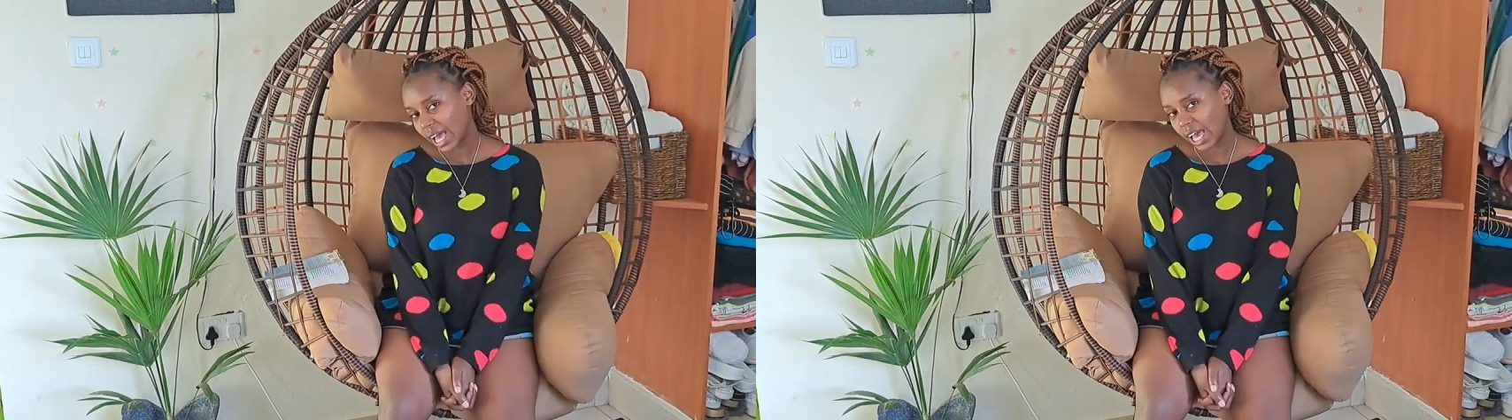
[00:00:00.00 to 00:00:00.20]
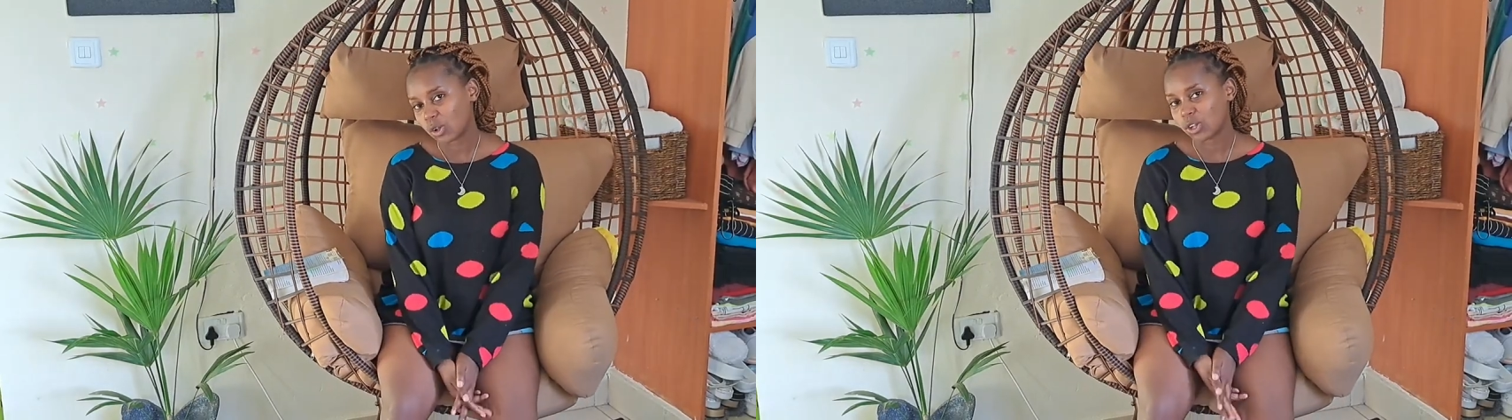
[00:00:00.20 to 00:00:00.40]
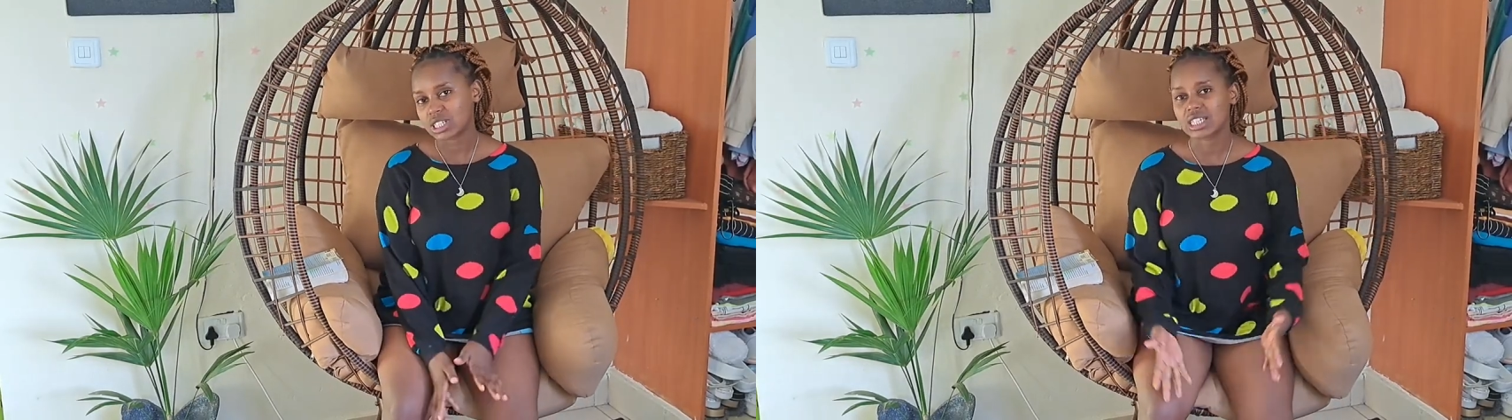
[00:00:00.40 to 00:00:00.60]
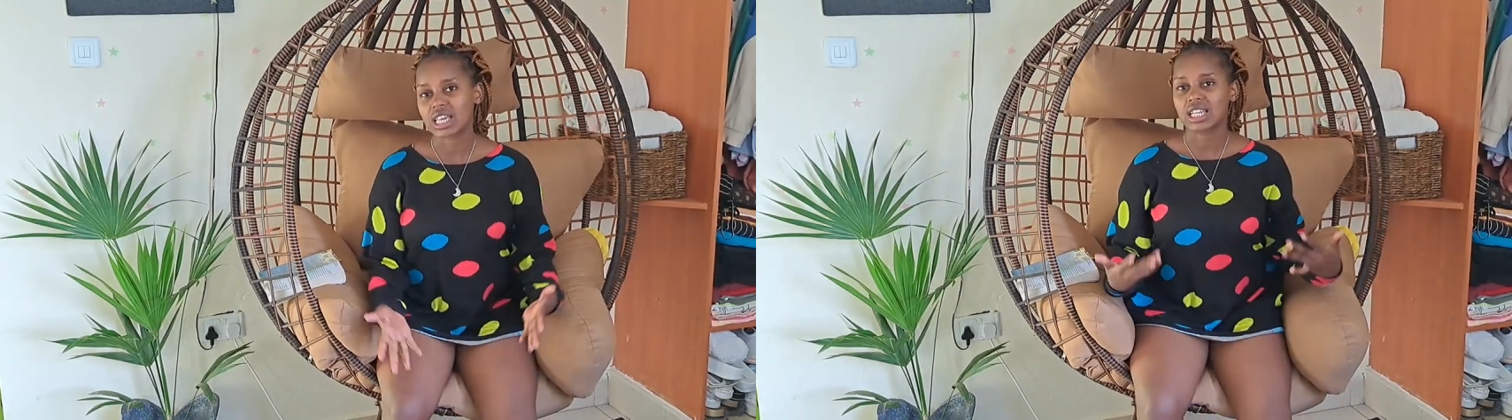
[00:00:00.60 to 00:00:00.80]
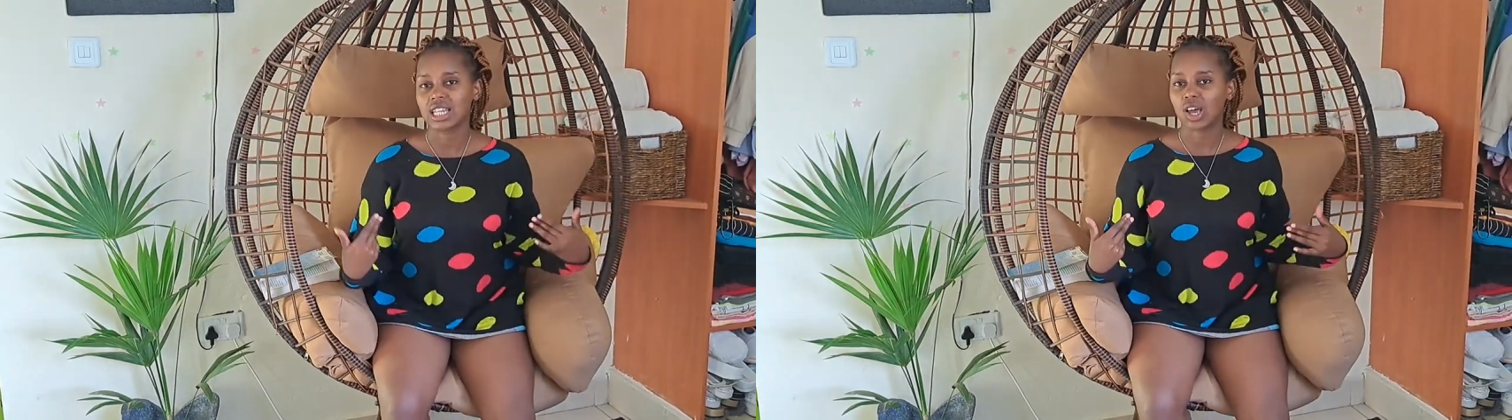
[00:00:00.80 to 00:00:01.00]
I call this
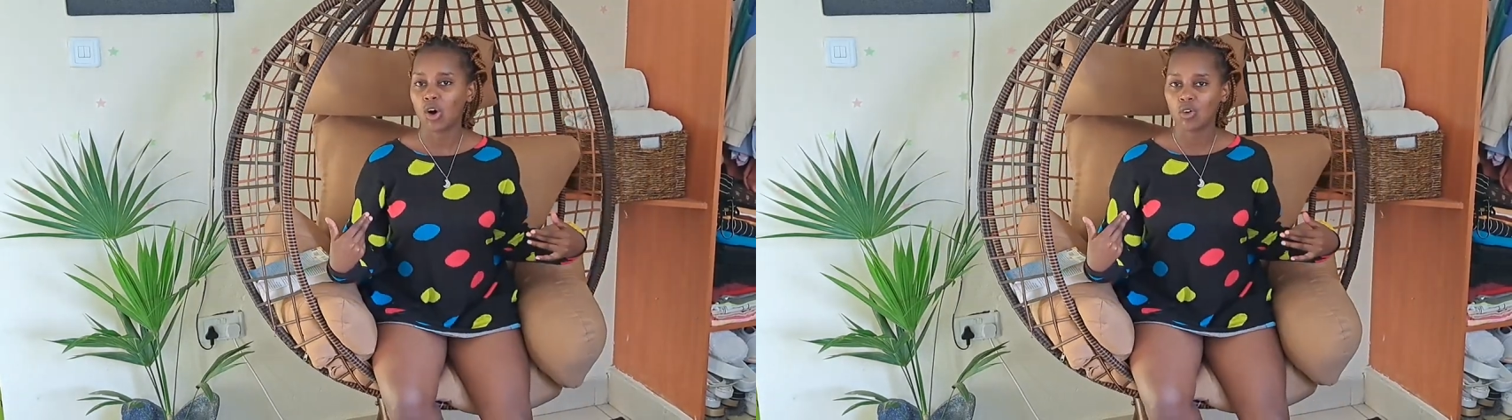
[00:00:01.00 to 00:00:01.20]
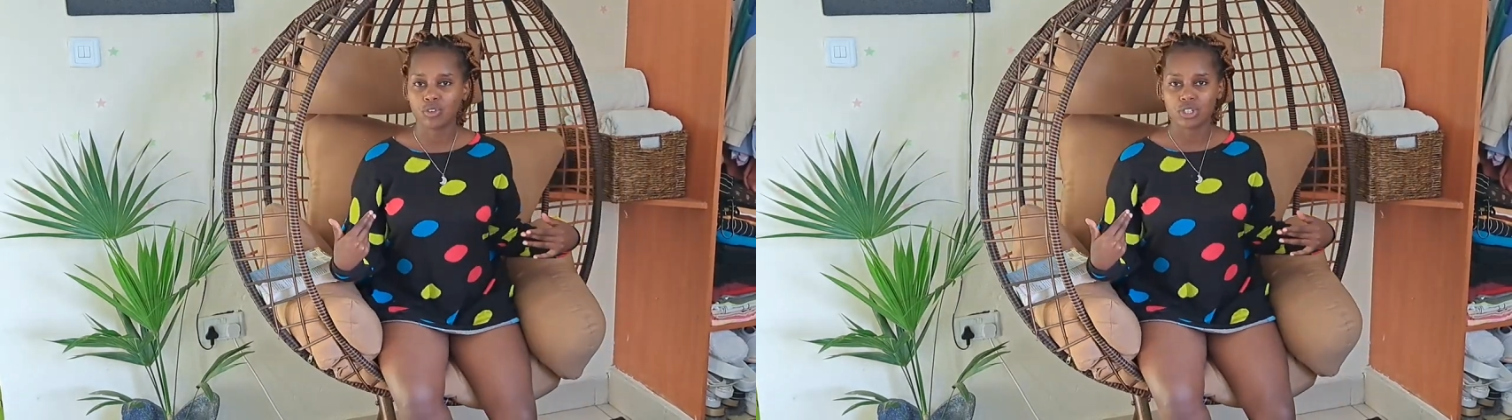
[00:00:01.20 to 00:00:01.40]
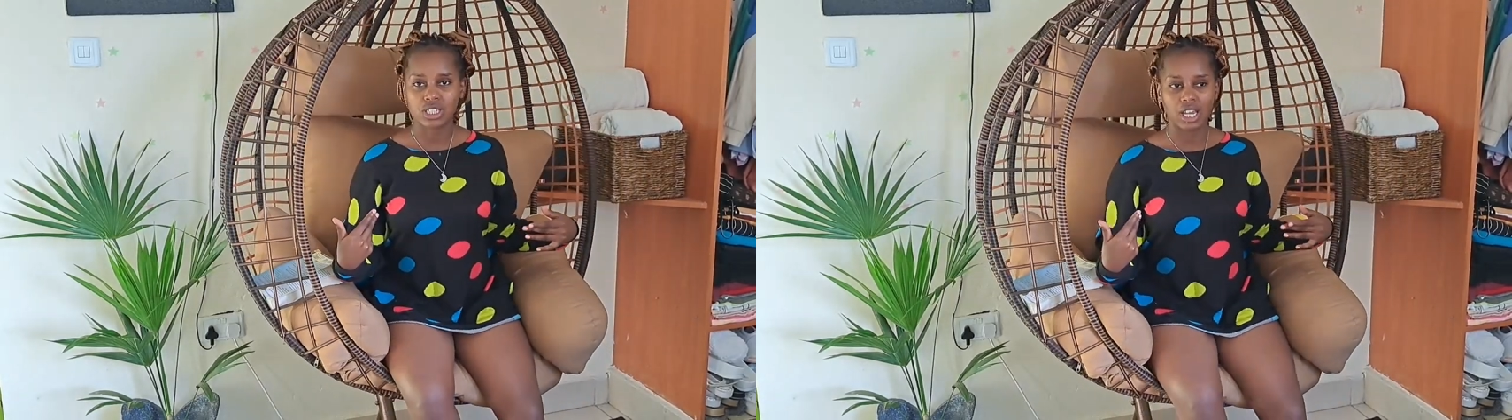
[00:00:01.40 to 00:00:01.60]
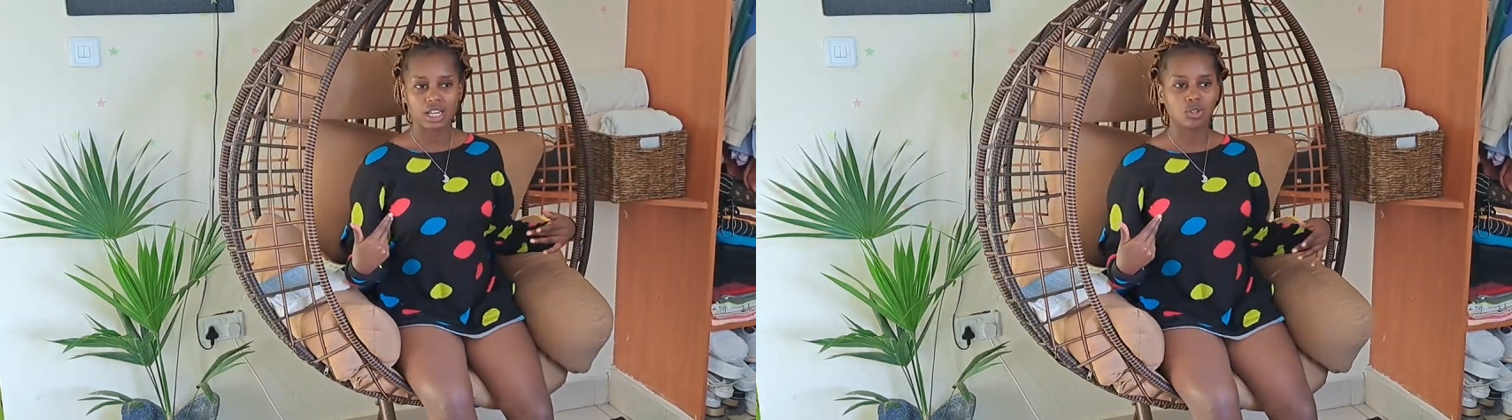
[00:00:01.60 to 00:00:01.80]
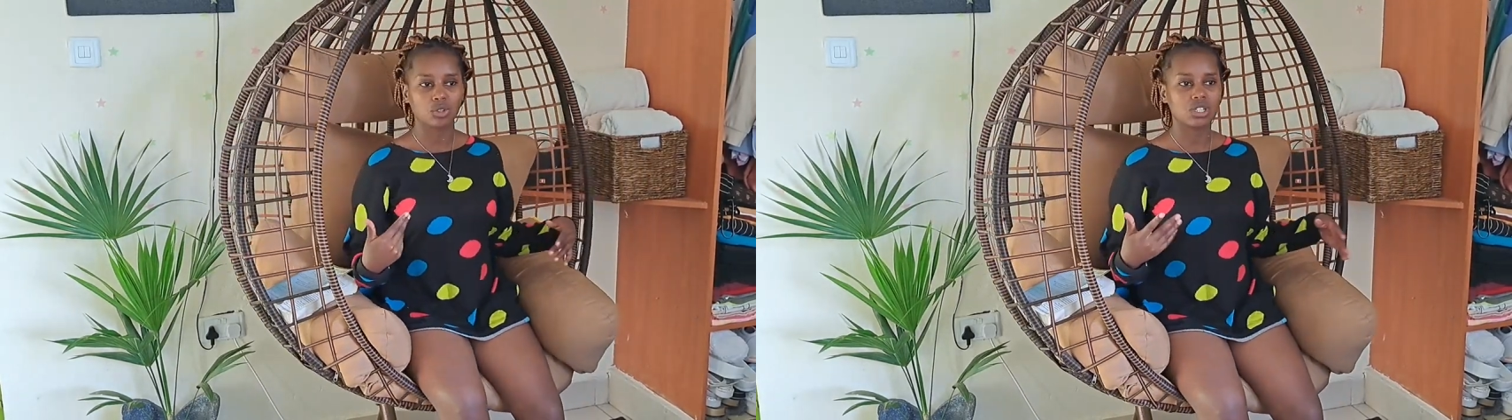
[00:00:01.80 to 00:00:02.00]
side the comfort
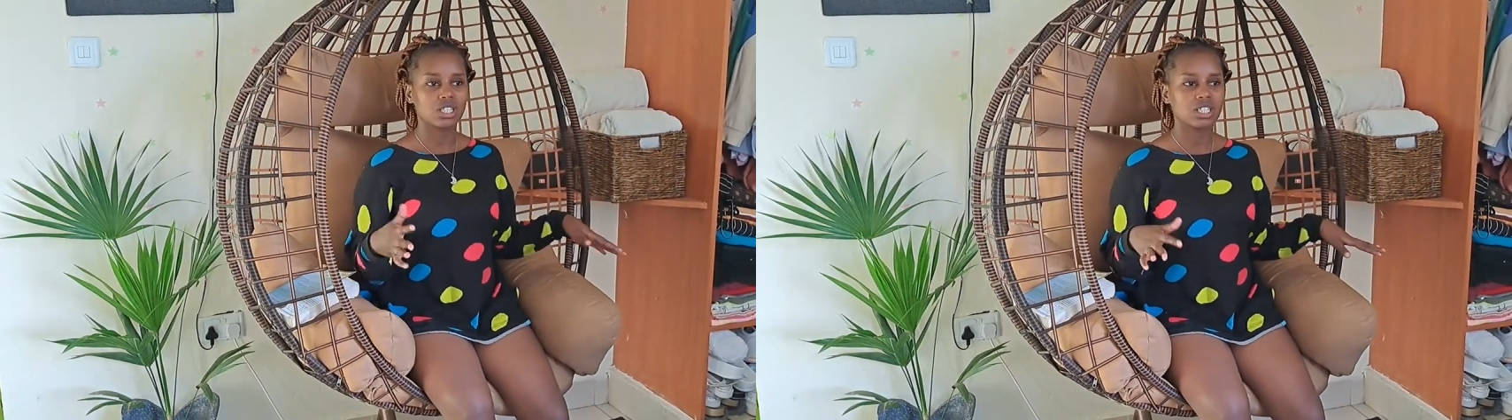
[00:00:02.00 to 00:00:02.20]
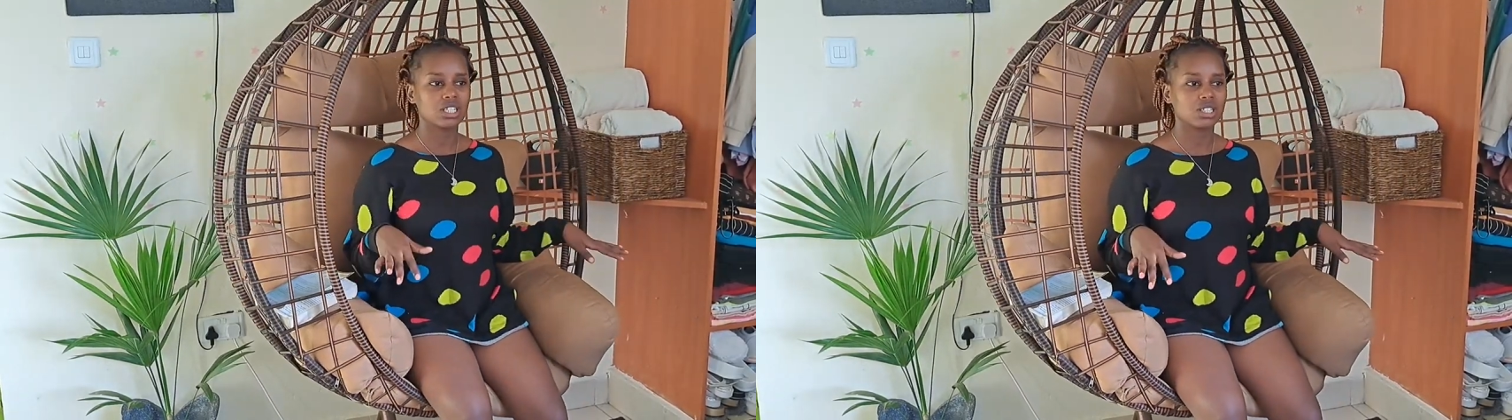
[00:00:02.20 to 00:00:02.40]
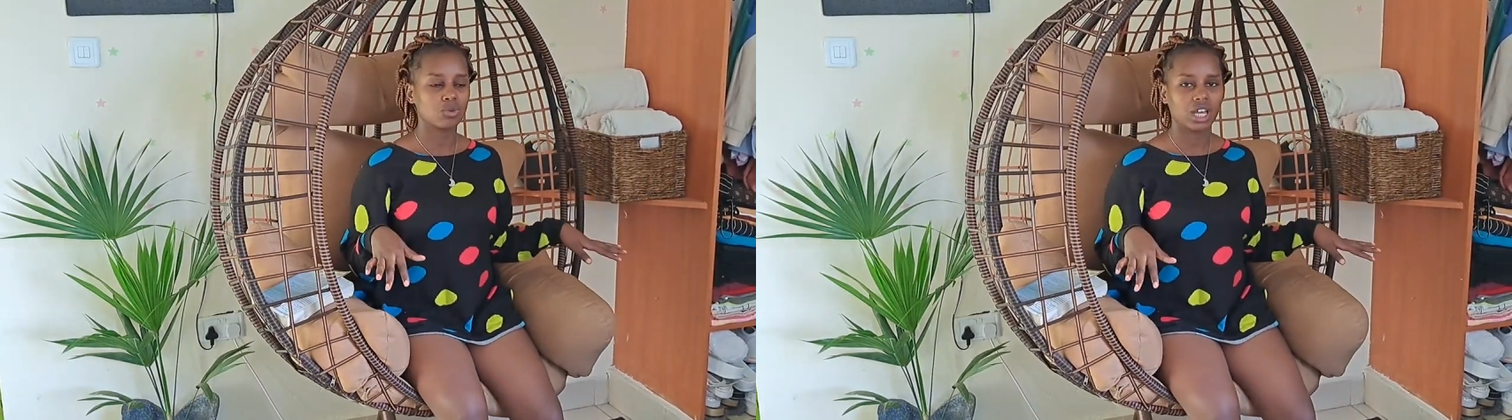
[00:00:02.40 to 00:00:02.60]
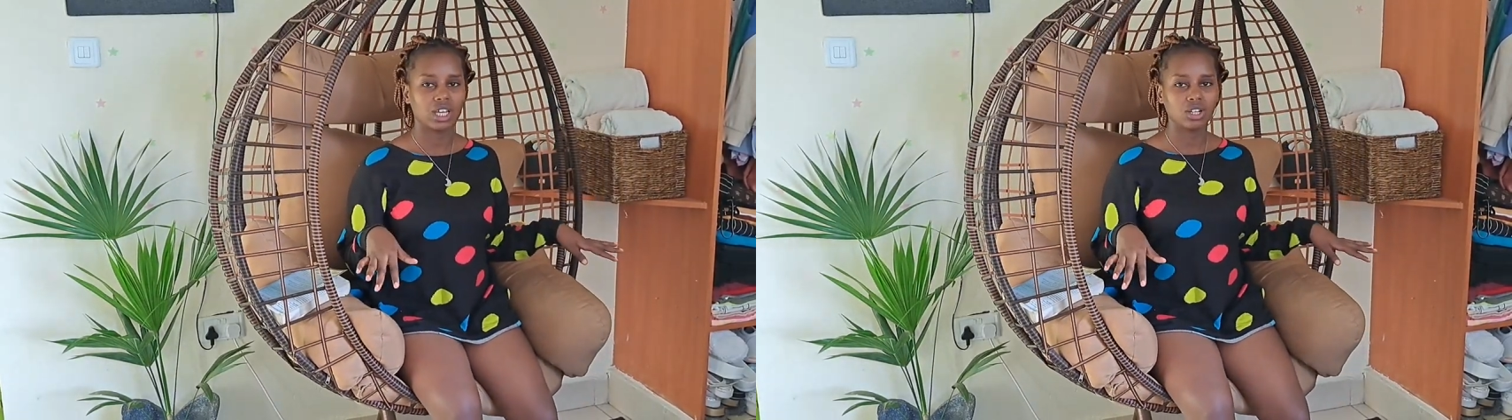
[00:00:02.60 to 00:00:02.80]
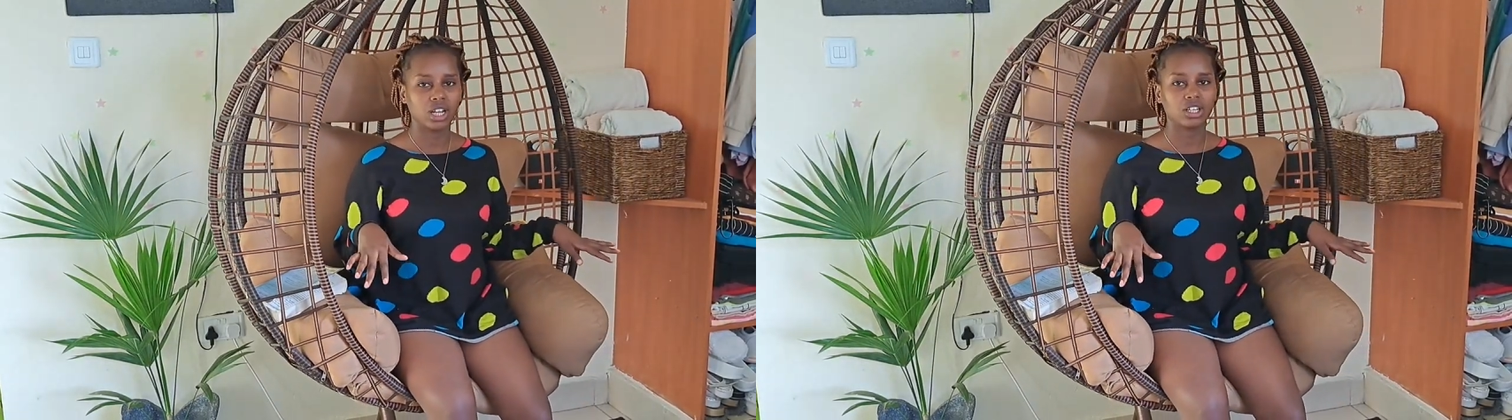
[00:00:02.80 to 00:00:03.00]
side because this is where
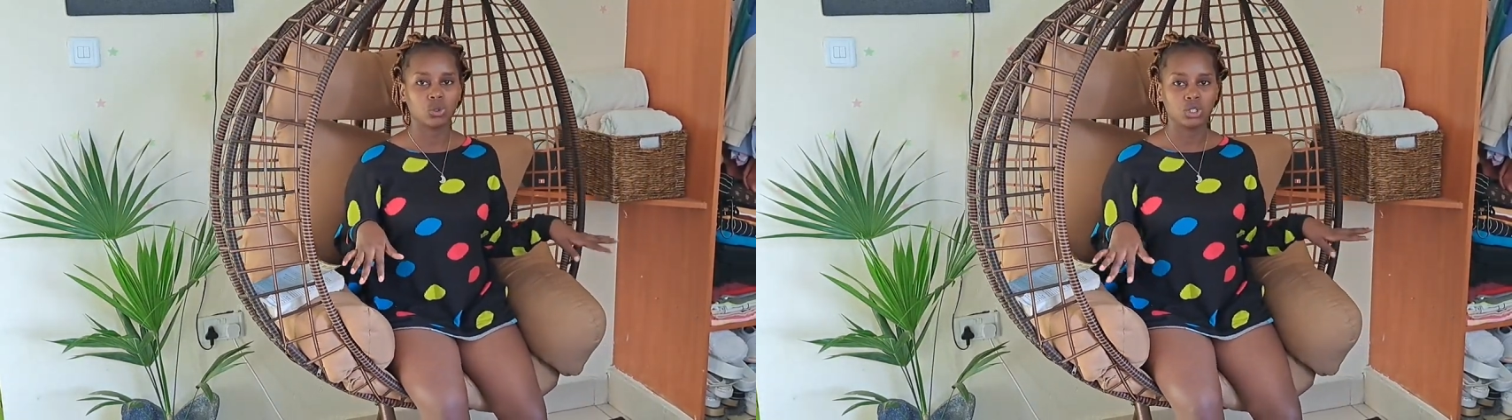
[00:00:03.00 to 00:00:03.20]
you, like,